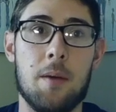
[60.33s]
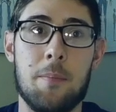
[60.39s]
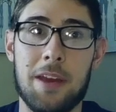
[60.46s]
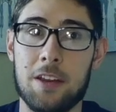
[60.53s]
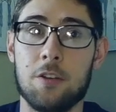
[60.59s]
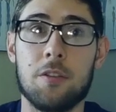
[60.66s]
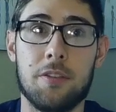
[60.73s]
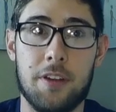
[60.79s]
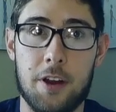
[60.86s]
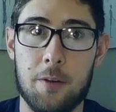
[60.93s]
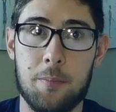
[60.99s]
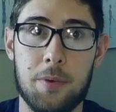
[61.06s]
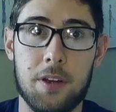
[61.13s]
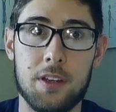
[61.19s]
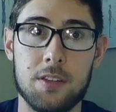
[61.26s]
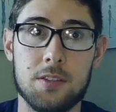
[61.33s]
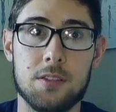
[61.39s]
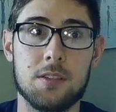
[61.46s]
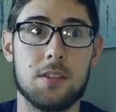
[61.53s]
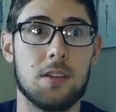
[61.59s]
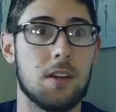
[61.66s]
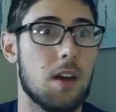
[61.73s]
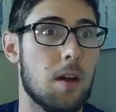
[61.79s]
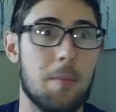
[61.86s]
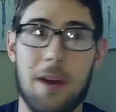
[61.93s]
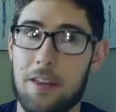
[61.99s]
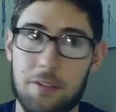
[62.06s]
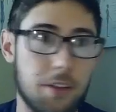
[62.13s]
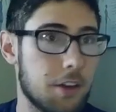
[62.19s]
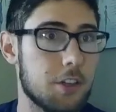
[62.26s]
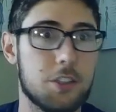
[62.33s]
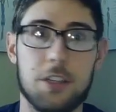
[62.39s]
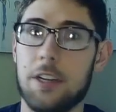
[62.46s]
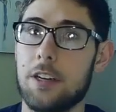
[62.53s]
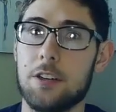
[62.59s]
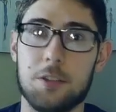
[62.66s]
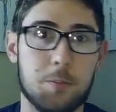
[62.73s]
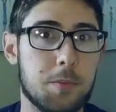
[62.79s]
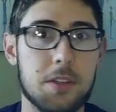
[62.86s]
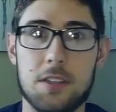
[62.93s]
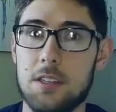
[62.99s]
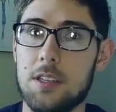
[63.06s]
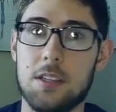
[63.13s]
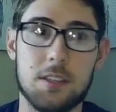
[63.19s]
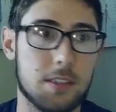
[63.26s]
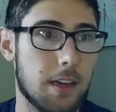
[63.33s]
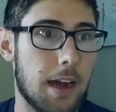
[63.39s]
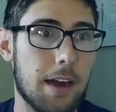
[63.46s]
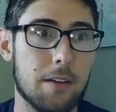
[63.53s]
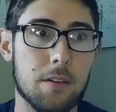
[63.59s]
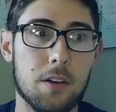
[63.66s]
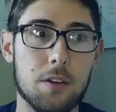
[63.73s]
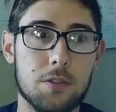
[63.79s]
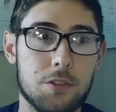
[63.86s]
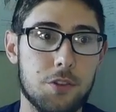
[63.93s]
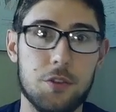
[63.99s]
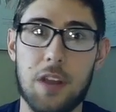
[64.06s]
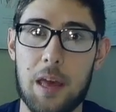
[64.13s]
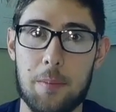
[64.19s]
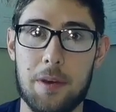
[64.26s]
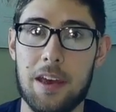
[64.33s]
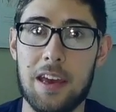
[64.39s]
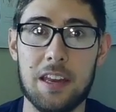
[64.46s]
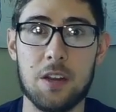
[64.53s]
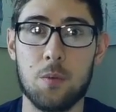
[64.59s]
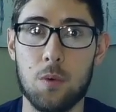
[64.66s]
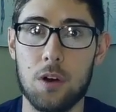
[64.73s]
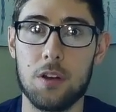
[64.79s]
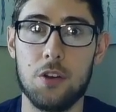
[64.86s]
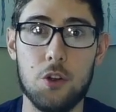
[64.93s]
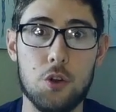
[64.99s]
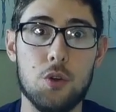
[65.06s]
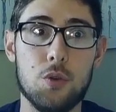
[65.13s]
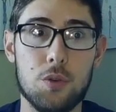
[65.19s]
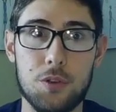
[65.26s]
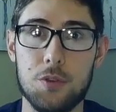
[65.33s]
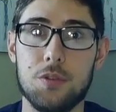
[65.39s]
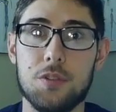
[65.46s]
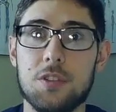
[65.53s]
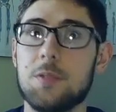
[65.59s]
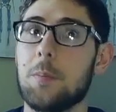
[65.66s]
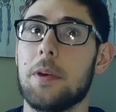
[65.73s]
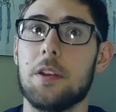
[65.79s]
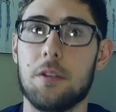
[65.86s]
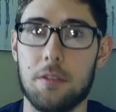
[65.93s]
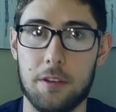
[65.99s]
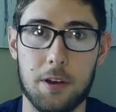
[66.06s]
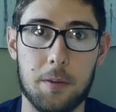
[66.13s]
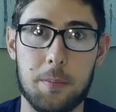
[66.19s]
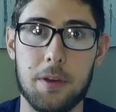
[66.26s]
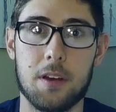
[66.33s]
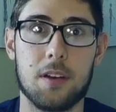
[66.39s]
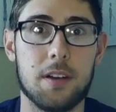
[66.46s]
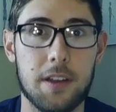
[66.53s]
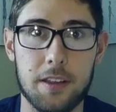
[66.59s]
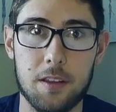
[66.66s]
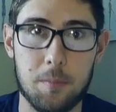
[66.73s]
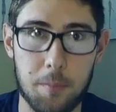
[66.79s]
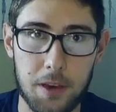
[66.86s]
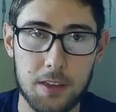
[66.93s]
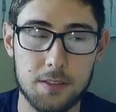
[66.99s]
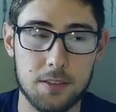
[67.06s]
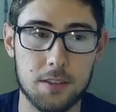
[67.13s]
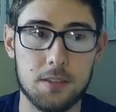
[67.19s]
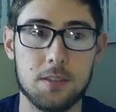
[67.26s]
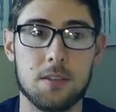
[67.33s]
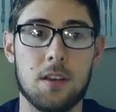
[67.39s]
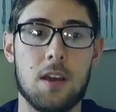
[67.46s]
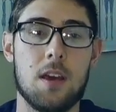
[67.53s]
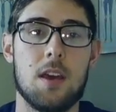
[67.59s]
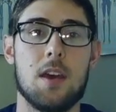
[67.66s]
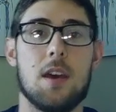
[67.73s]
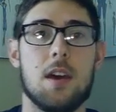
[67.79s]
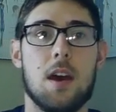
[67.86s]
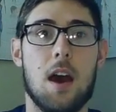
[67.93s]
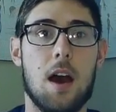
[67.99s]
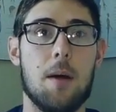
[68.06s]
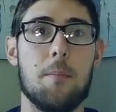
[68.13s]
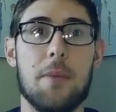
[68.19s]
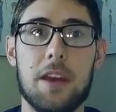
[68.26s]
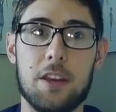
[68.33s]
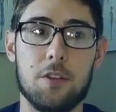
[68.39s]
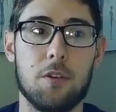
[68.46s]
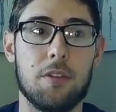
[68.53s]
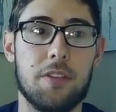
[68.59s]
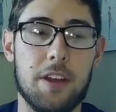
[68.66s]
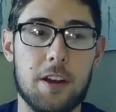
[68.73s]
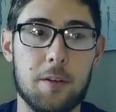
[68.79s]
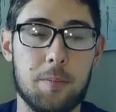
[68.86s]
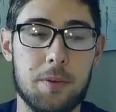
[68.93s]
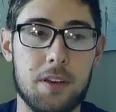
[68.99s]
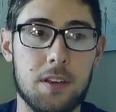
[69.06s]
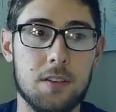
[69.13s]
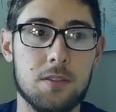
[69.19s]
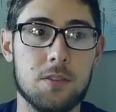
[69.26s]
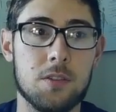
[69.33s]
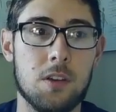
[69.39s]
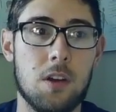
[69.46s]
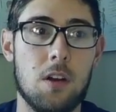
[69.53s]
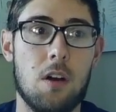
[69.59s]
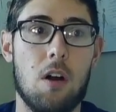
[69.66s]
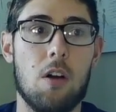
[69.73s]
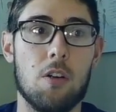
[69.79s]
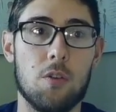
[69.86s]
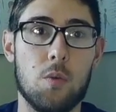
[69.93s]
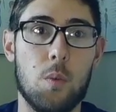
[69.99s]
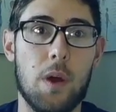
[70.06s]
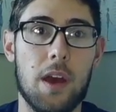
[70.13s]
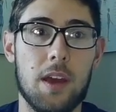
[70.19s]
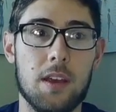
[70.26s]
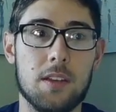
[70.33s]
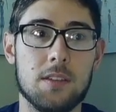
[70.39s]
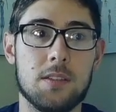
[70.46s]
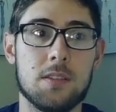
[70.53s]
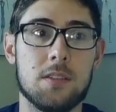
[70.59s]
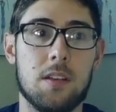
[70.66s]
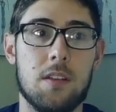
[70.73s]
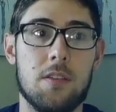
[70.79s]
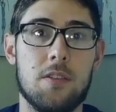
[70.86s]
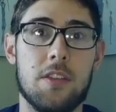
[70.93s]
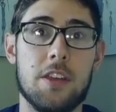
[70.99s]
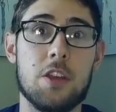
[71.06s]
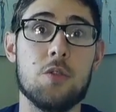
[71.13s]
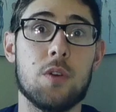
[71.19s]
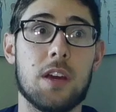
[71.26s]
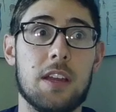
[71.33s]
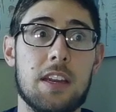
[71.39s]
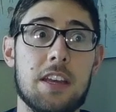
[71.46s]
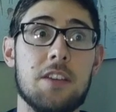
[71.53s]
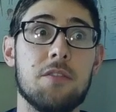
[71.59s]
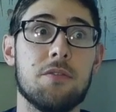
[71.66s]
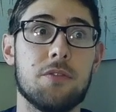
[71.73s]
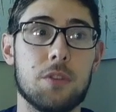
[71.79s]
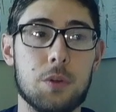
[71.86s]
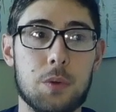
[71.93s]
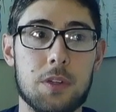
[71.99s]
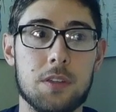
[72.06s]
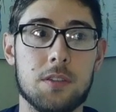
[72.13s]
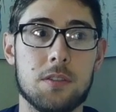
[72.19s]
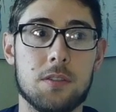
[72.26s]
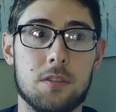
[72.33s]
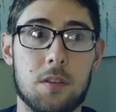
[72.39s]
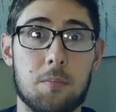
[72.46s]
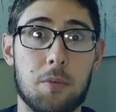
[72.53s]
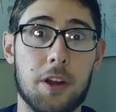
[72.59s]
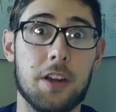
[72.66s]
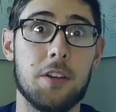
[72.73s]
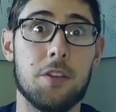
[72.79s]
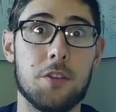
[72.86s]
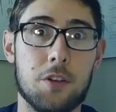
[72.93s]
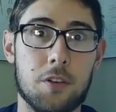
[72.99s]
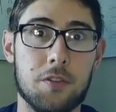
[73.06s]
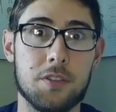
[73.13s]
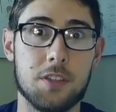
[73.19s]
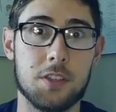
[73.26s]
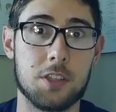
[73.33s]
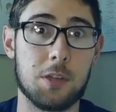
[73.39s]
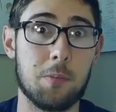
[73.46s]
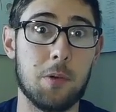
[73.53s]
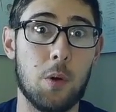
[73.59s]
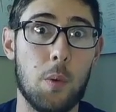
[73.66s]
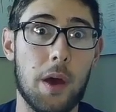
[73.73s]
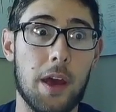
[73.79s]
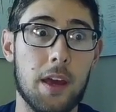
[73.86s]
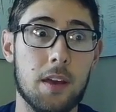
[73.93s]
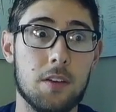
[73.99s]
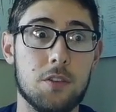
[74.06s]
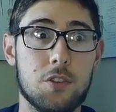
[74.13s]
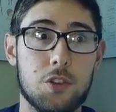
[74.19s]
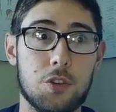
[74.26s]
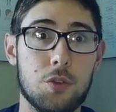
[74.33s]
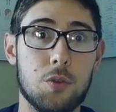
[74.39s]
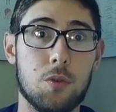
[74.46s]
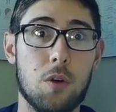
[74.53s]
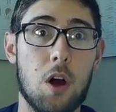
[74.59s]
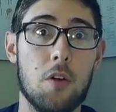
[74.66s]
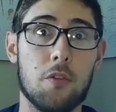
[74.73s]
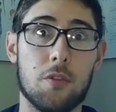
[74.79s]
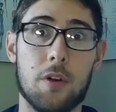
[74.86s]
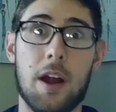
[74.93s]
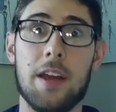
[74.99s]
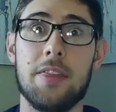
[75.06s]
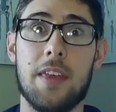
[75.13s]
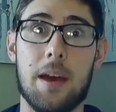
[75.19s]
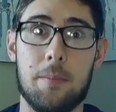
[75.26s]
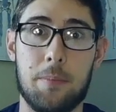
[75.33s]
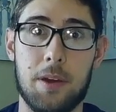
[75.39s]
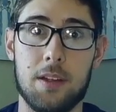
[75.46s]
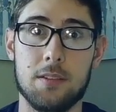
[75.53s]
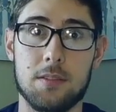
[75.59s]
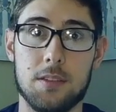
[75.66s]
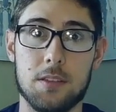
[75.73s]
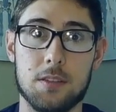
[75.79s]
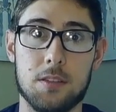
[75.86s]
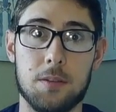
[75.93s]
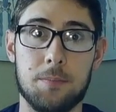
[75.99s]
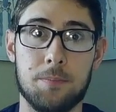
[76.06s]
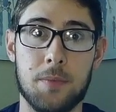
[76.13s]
manual therapists, athletic trainers, PTs, chiros, you name it, anyone who uses manual therapy on a daily basis, manual therapies are ways that you can influence the brain and the nervous system in a way to override that pain system.